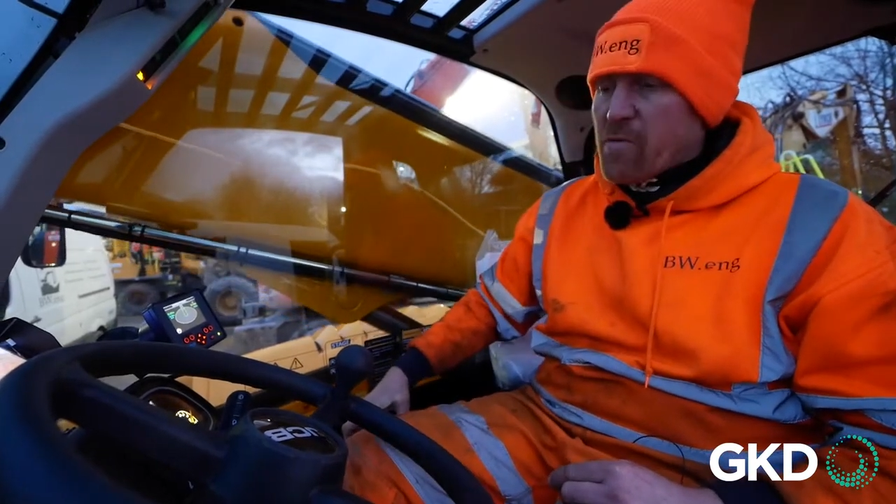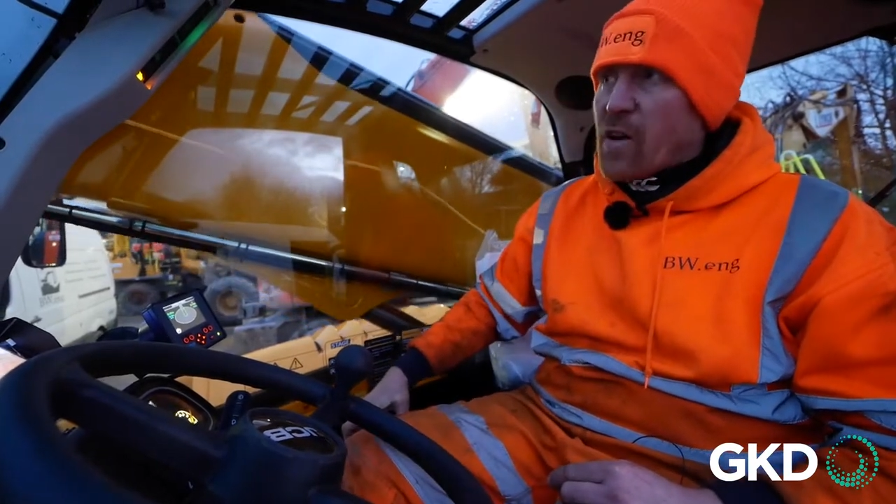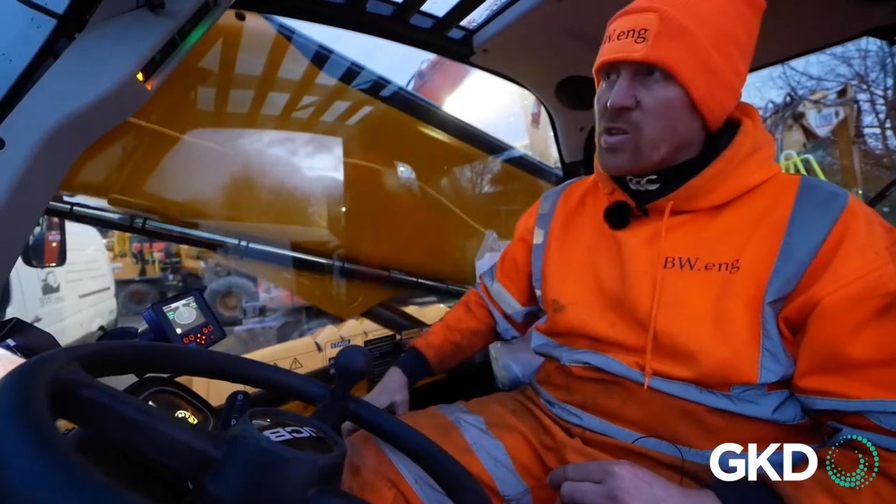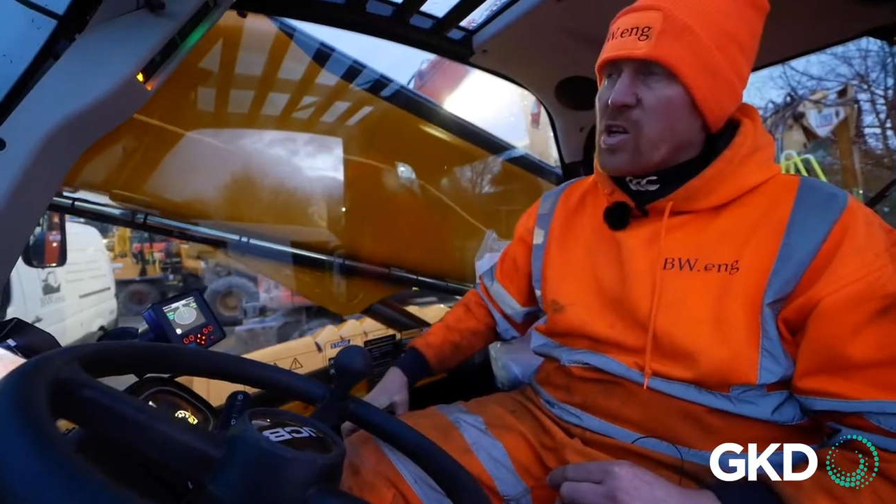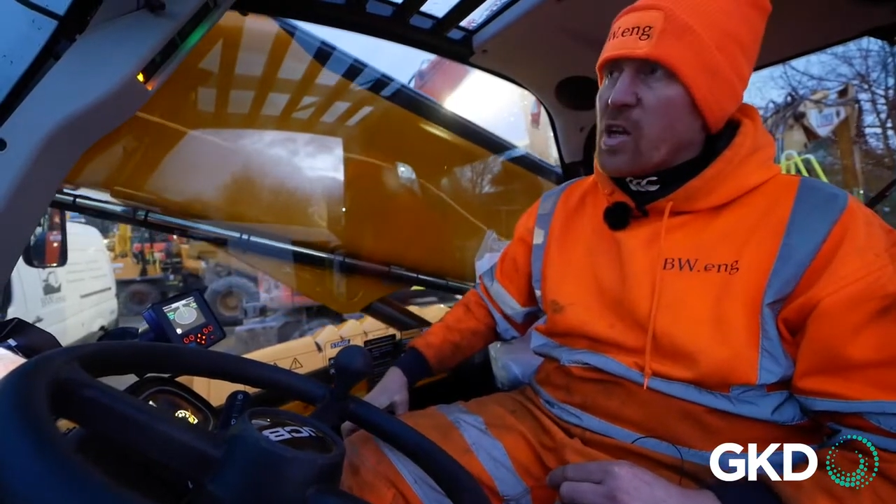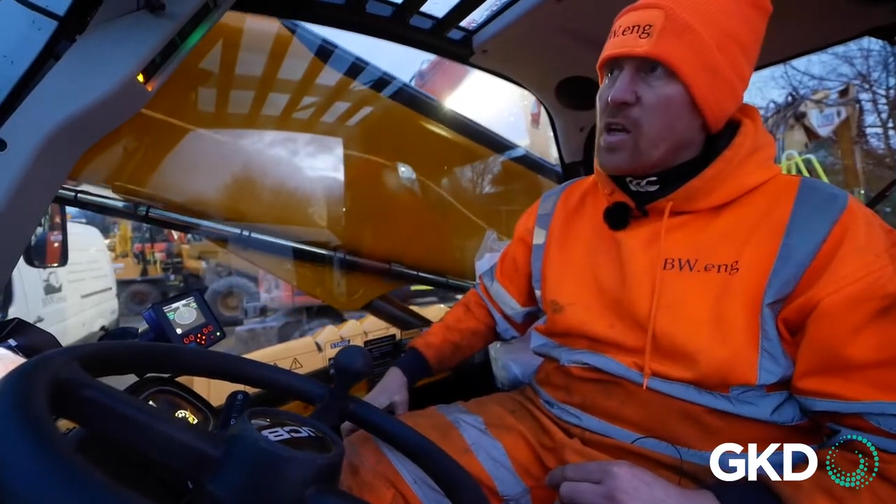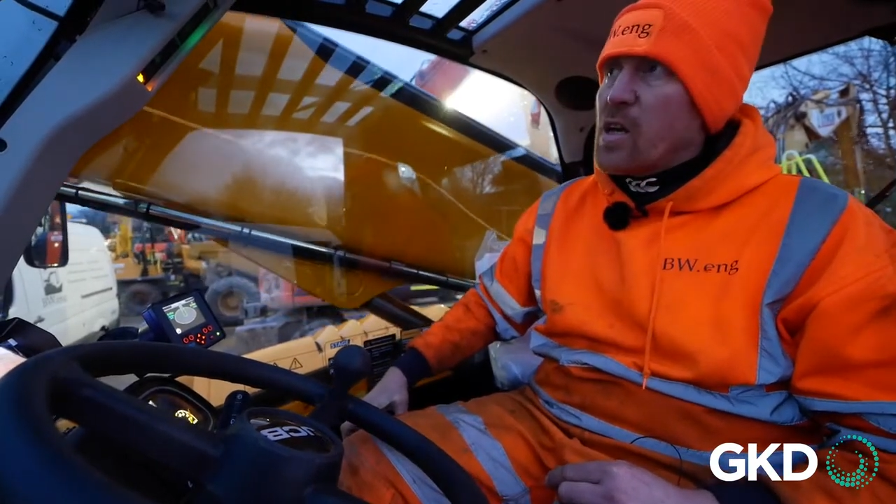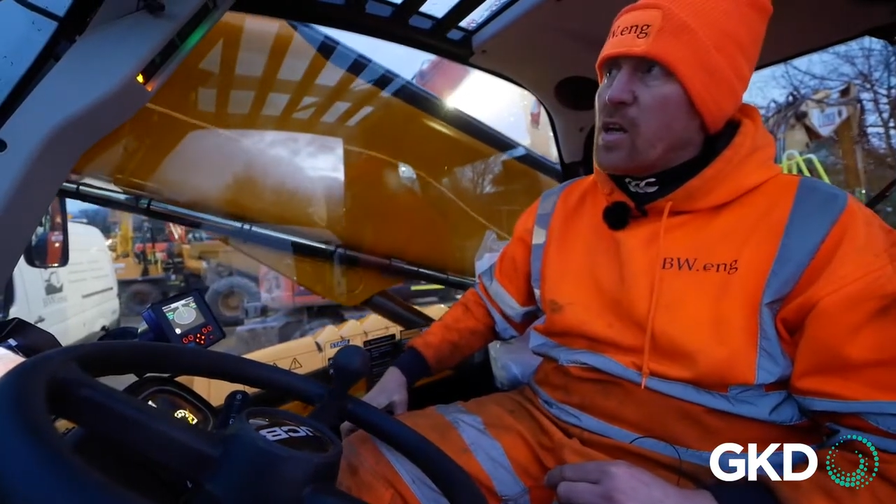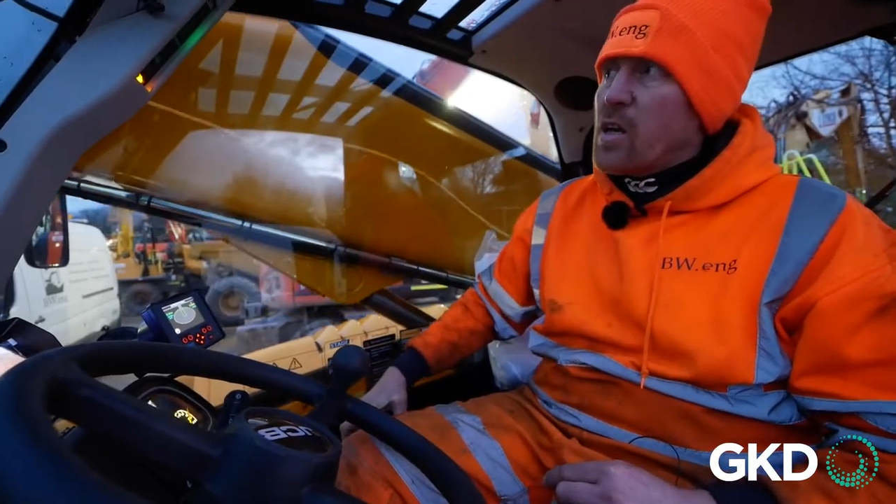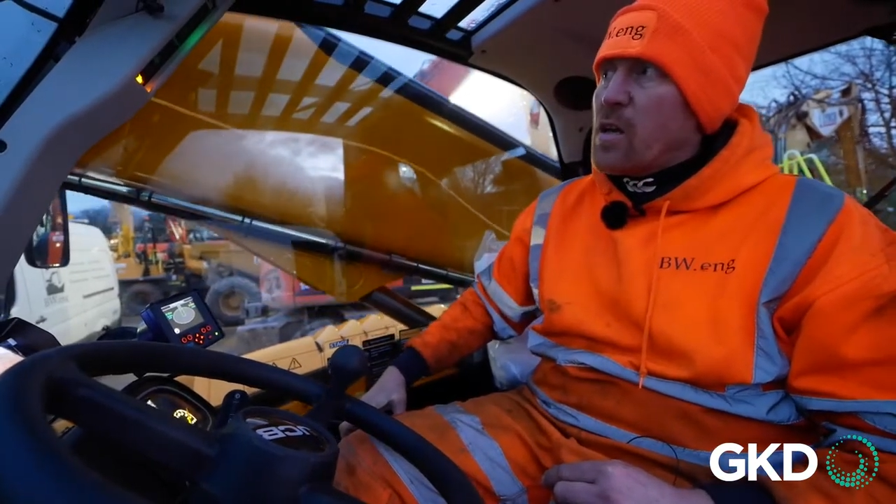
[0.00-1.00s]
functionally
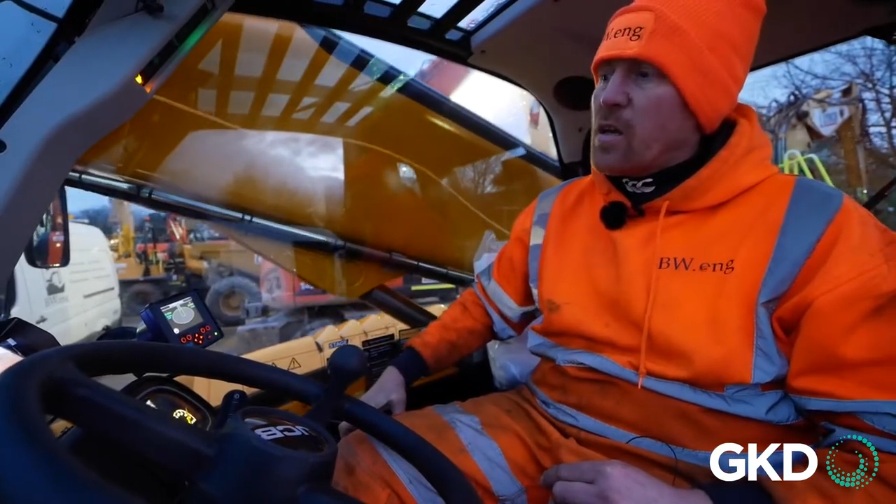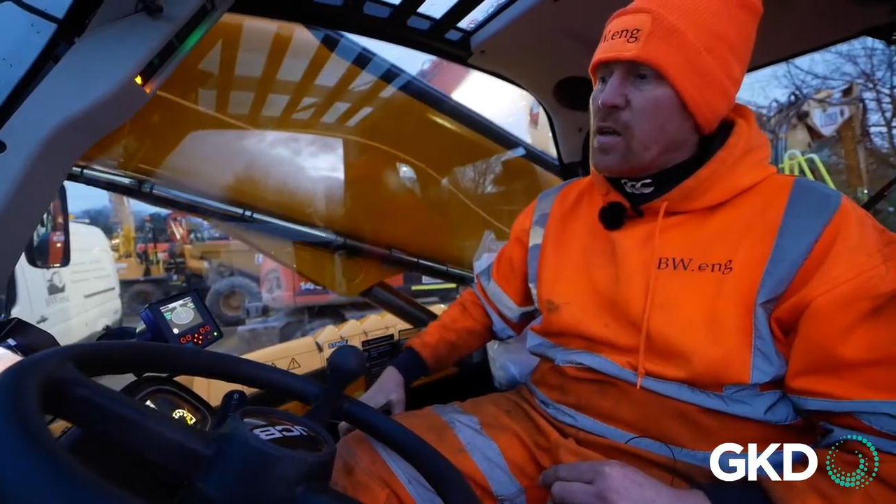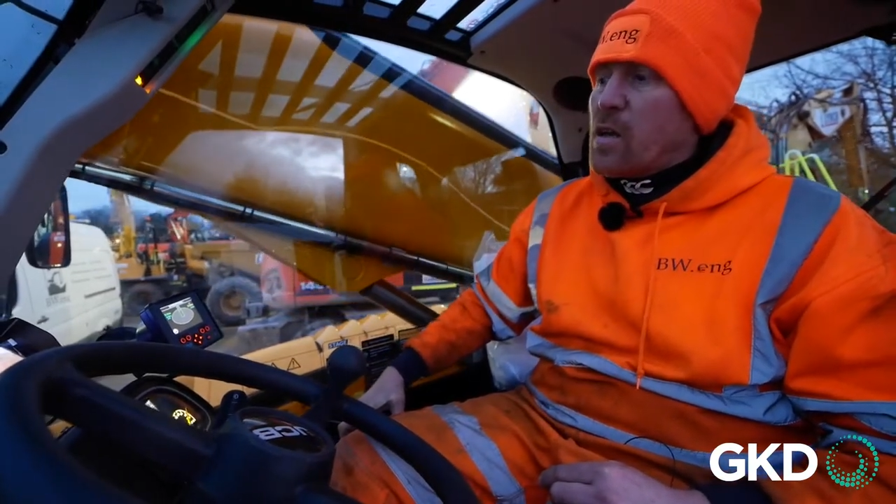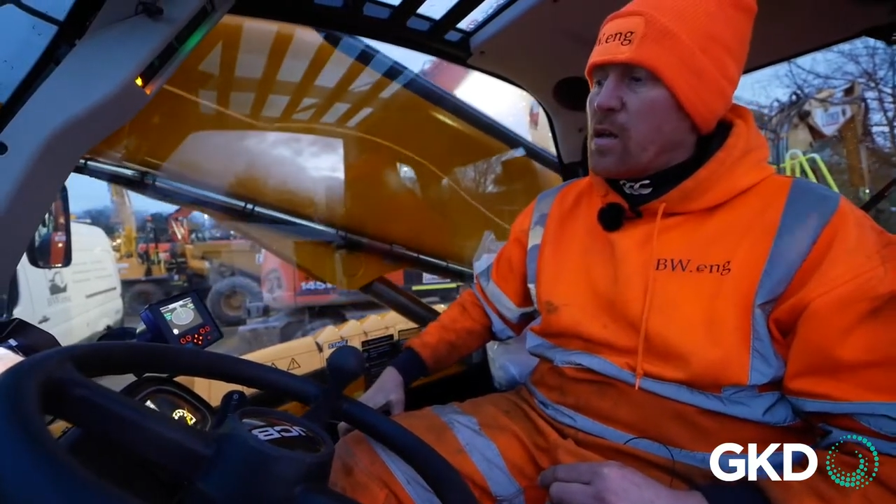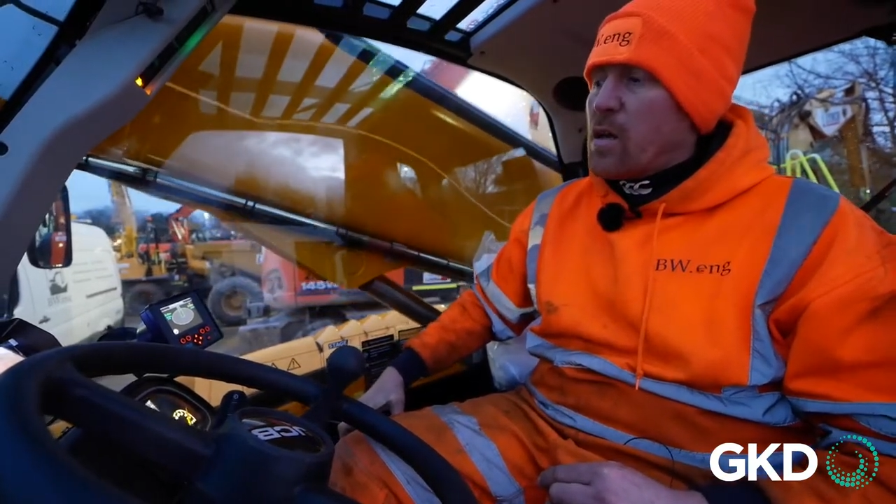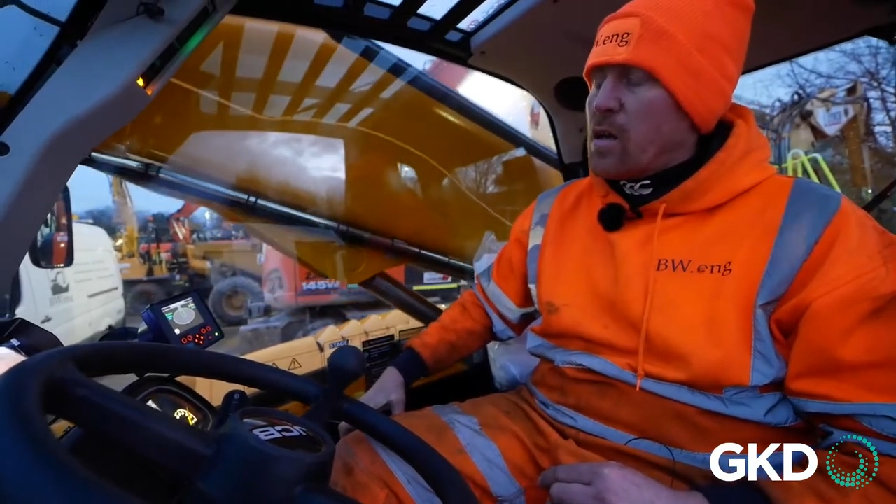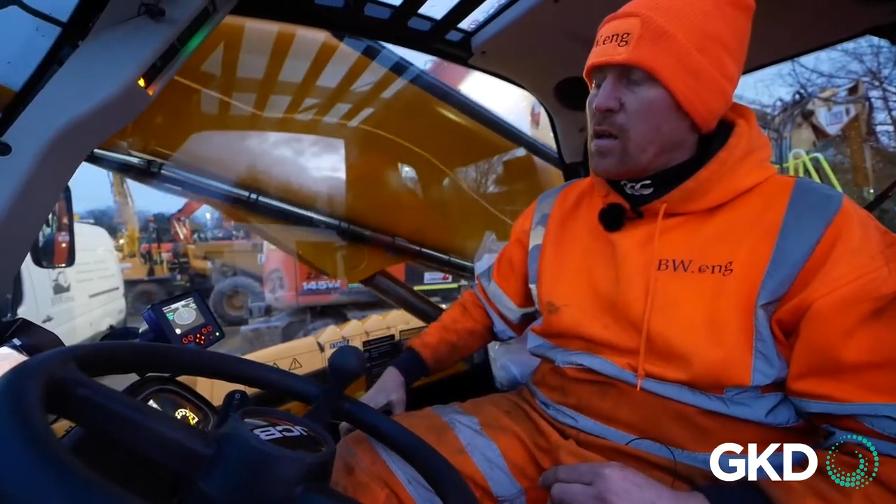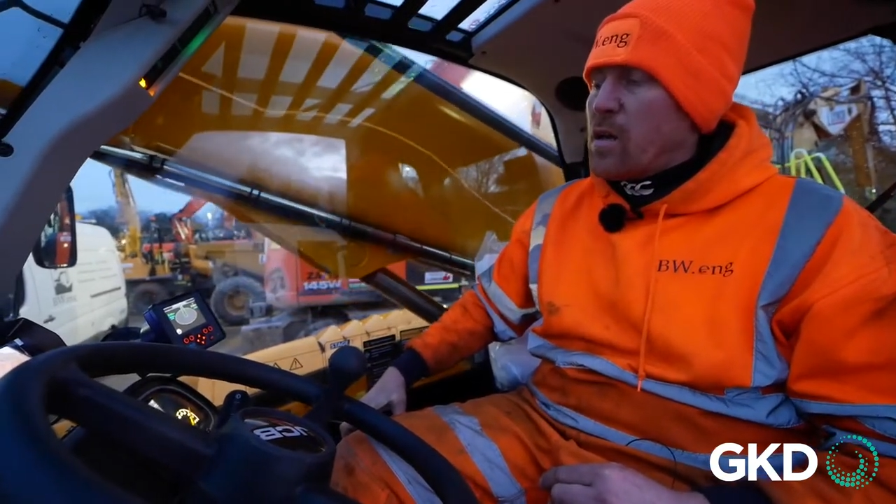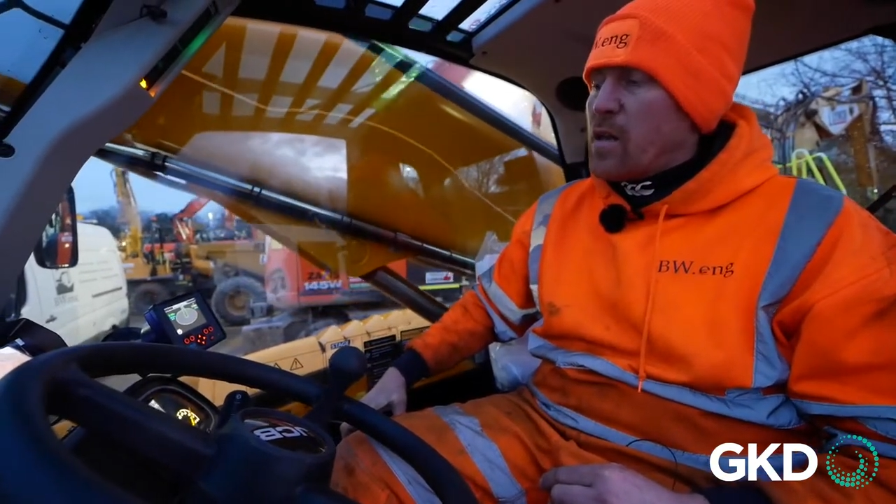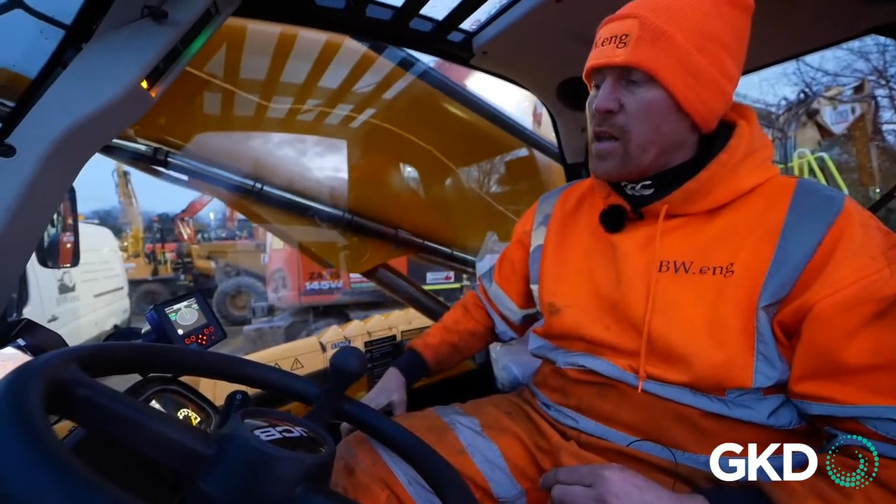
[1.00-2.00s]

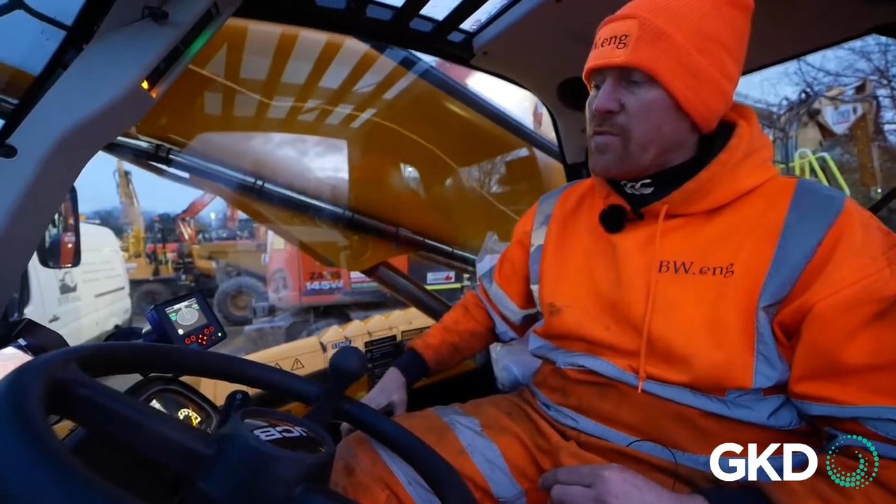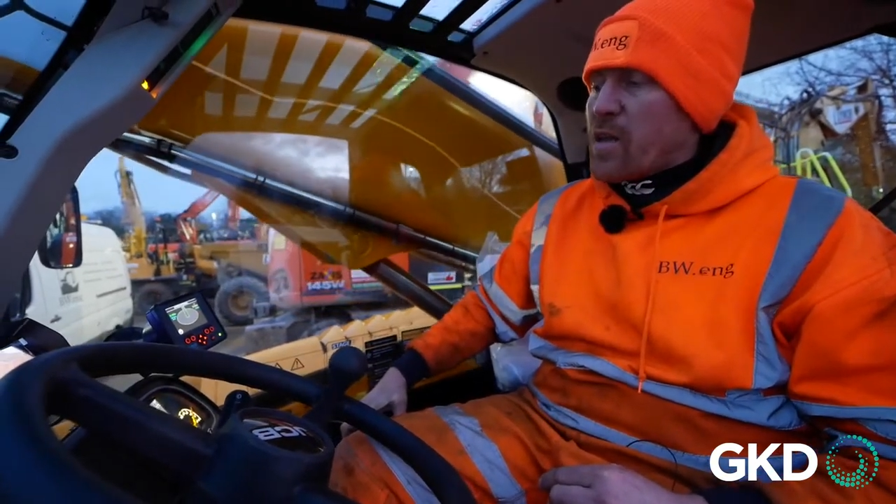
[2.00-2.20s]
lift